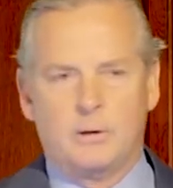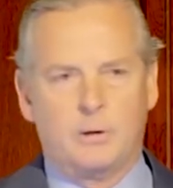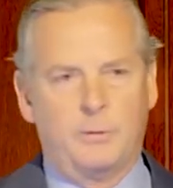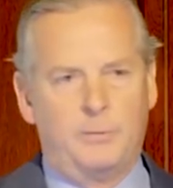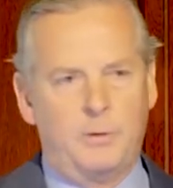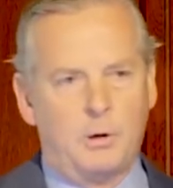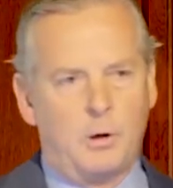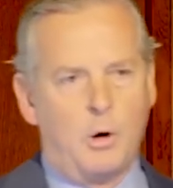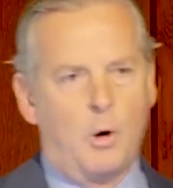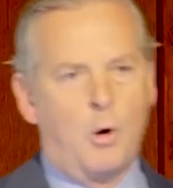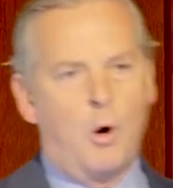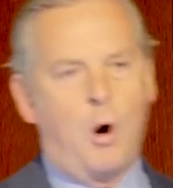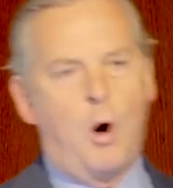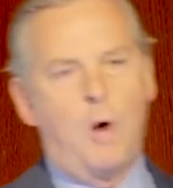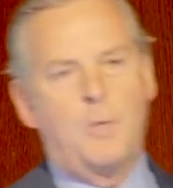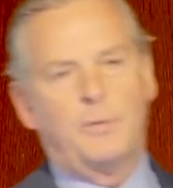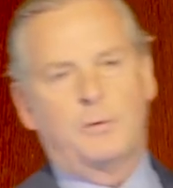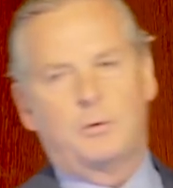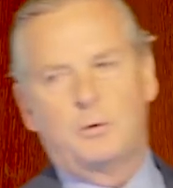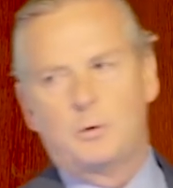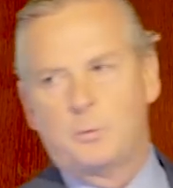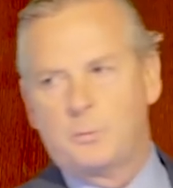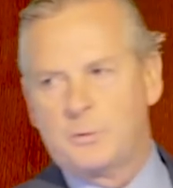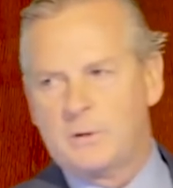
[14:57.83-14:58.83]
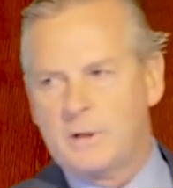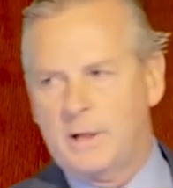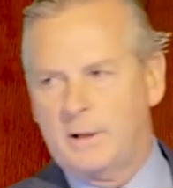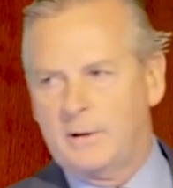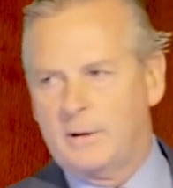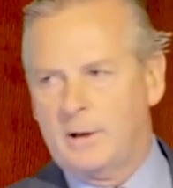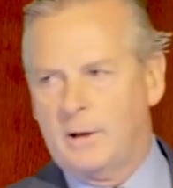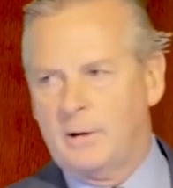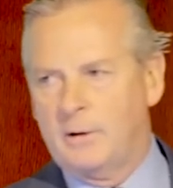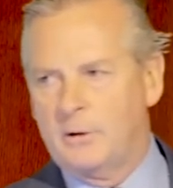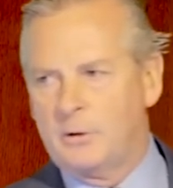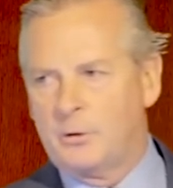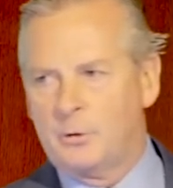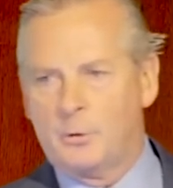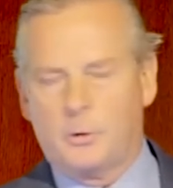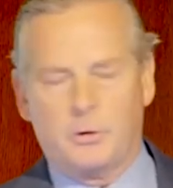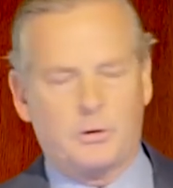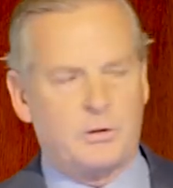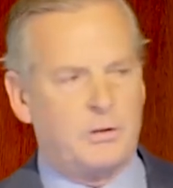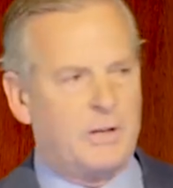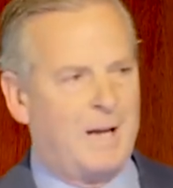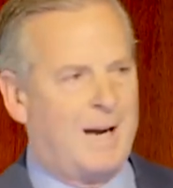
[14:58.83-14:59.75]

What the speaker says: So if you go over 2% on the short